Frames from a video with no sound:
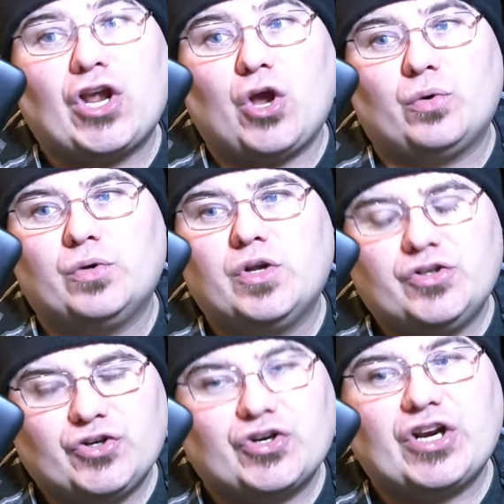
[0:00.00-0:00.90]
go
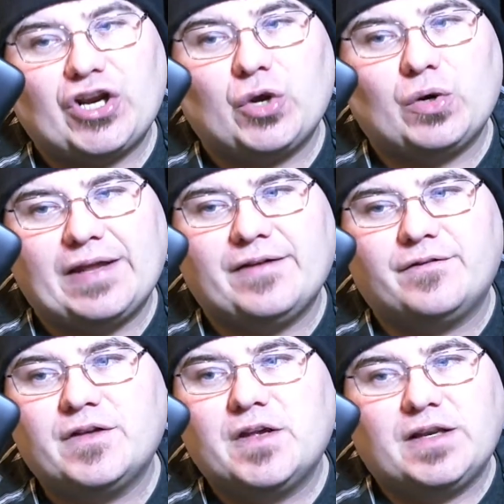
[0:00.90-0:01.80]

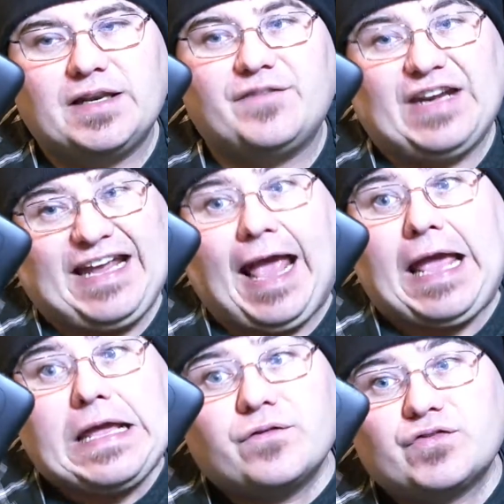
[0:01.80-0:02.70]
live in a
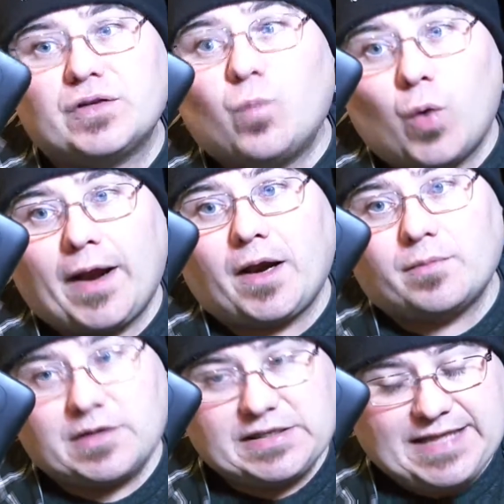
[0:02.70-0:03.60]
cave somewhere
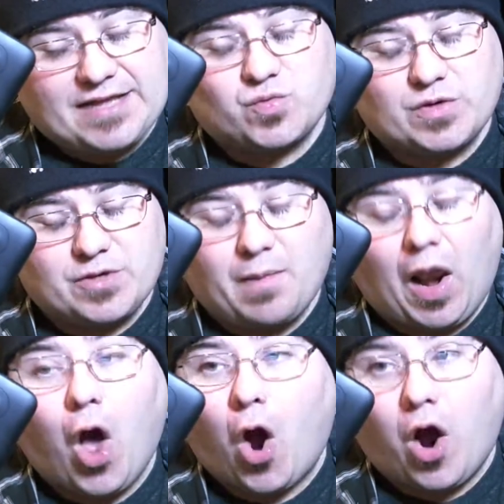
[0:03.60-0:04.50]
because that's where you
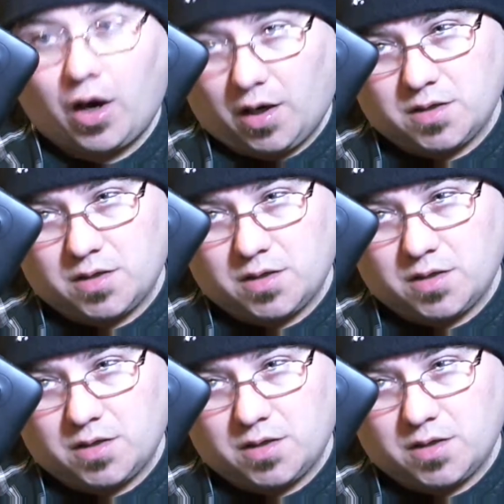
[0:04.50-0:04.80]
belong.